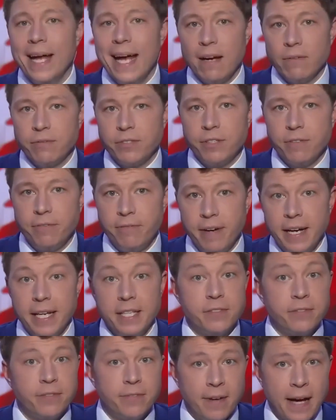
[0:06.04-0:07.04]
have to
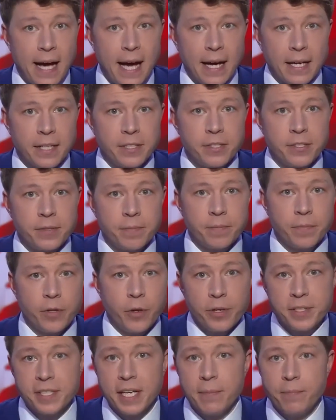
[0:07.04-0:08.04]
face facts.
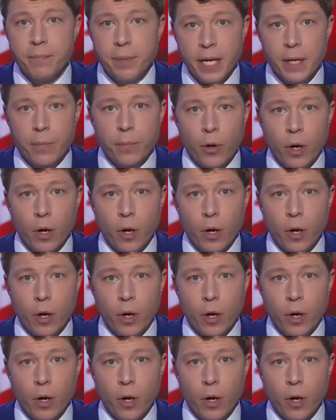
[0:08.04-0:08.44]
There is a big